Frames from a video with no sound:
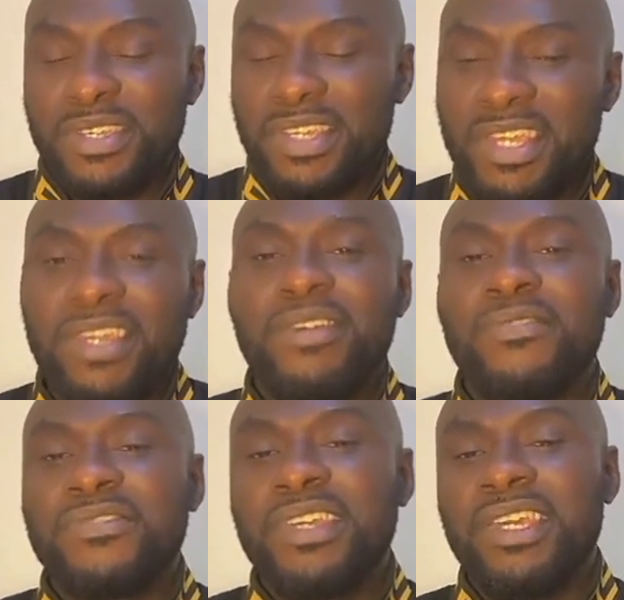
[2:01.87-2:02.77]
the King
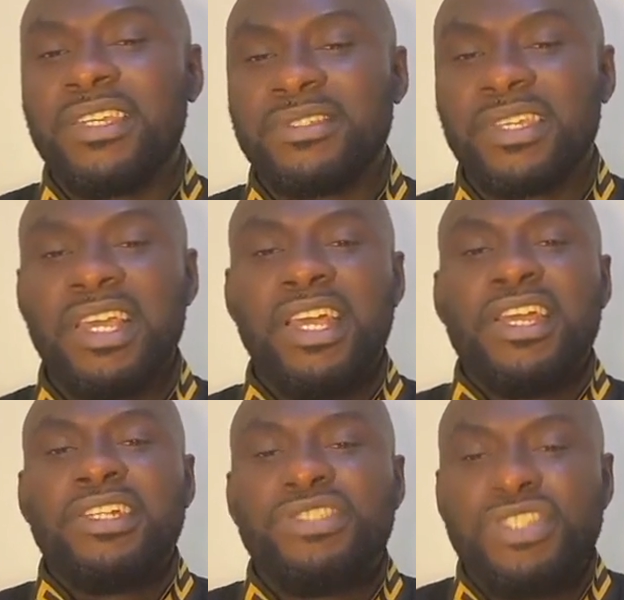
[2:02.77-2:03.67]
of Kings.
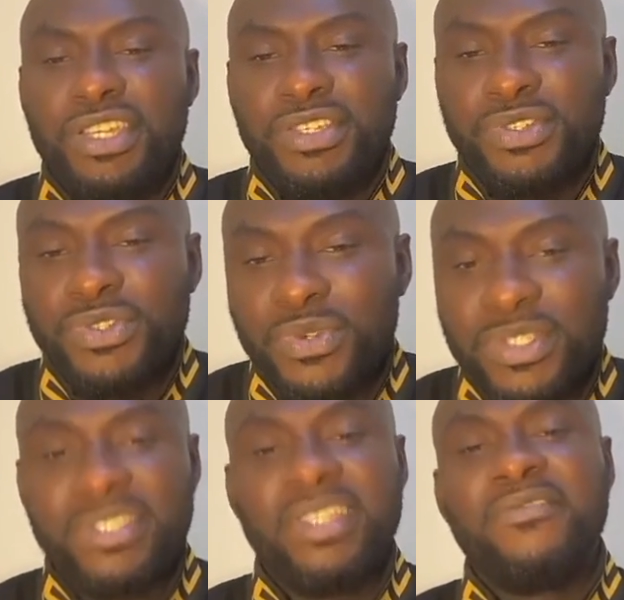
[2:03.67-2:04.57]
Jesus
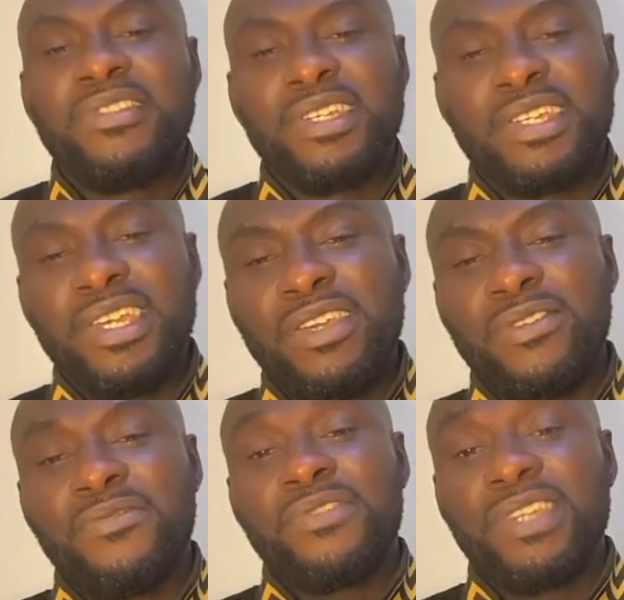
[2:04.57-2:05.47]
was never the
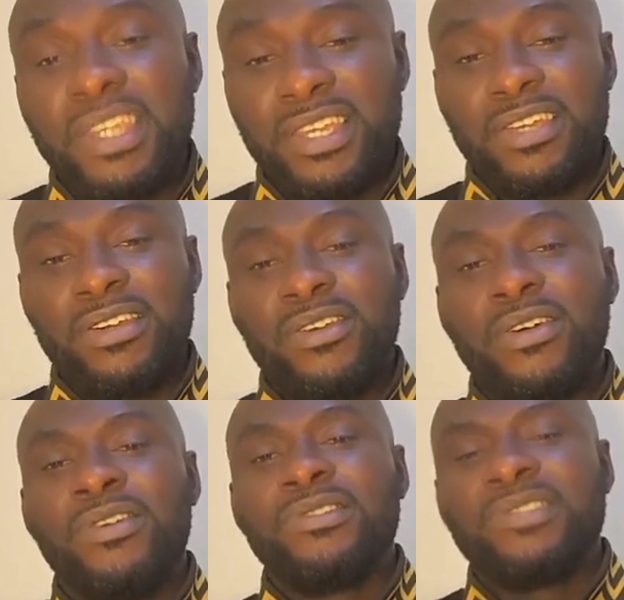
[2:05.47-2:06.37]
King of Kings
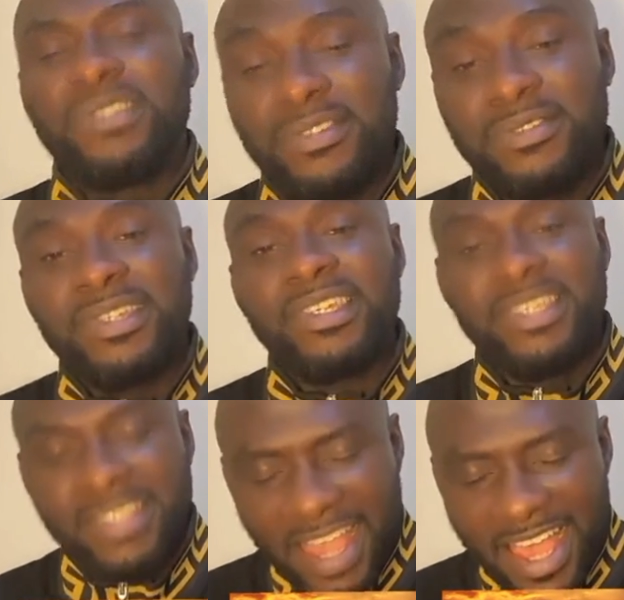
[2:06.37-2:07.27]
until
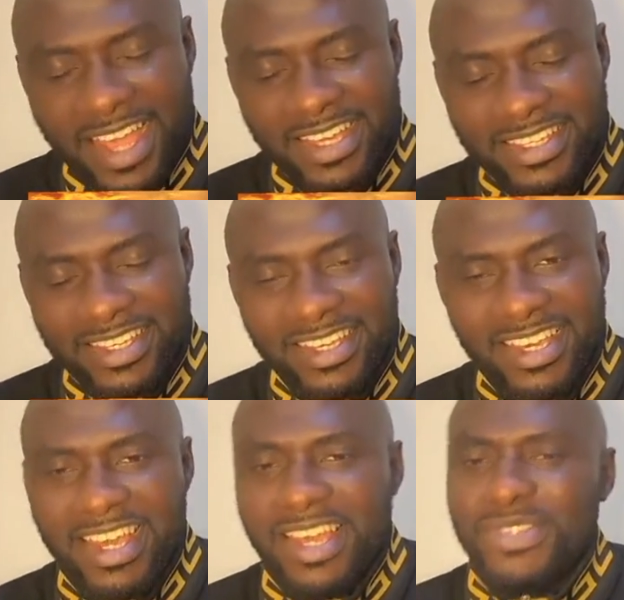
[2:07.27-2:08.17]
he died.
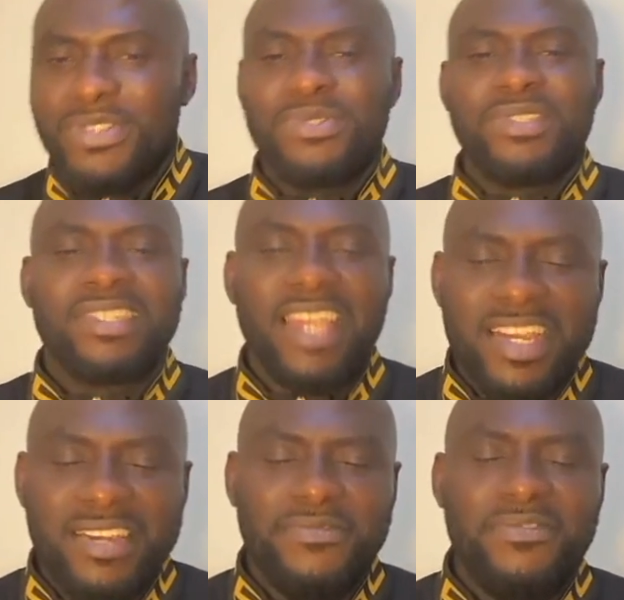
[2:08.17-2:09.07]
So
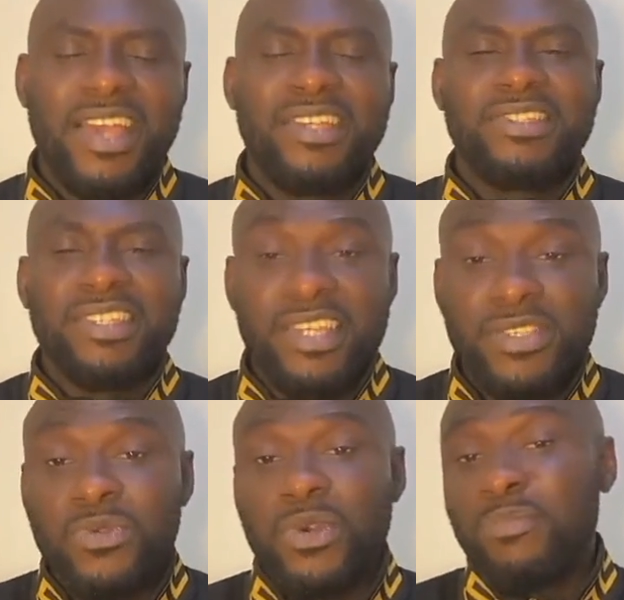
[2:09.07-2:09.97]
sacrifice
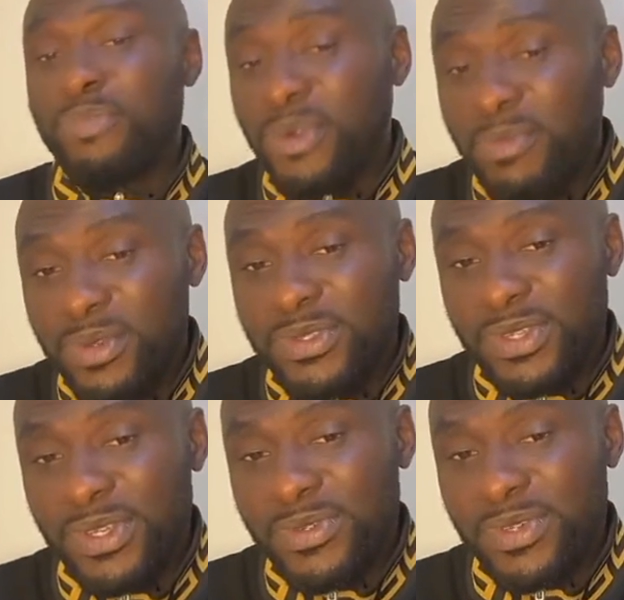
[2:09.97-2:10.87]
is what
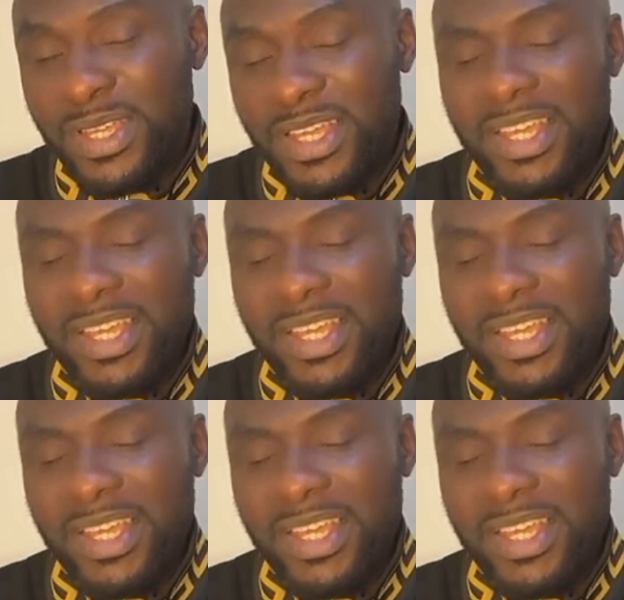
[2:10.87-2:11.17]
promotes you.